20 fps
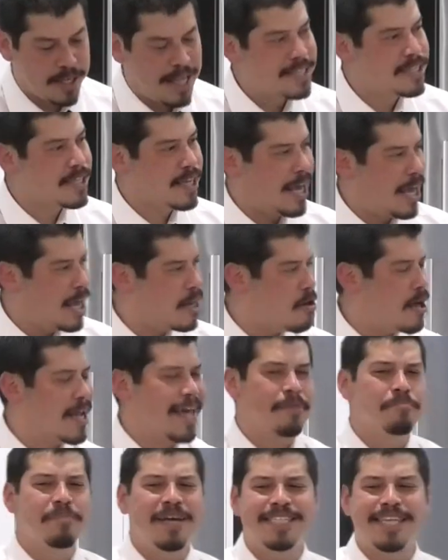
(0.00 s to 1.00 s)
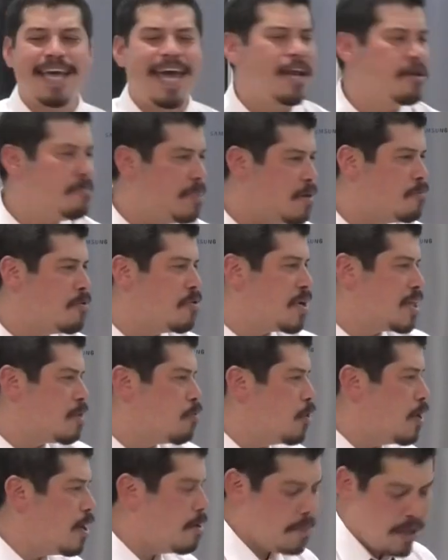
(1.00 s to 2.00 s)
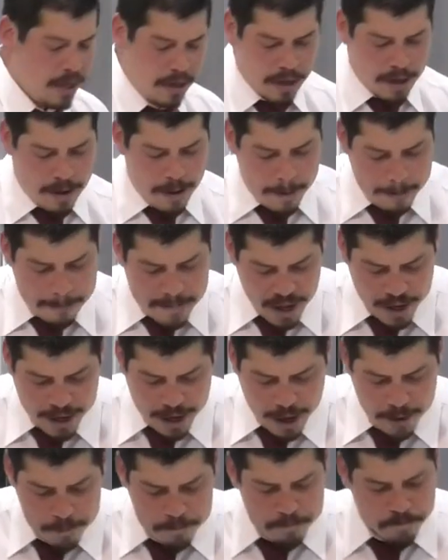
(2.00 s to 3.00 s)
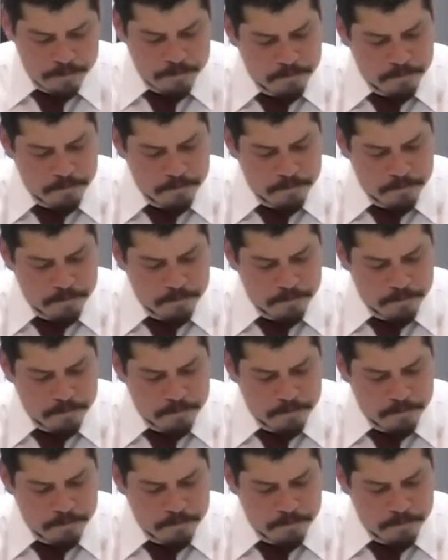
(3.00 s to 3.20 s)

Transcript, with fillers: That's the, like, it means enemy, where we get the word enemy. Okay.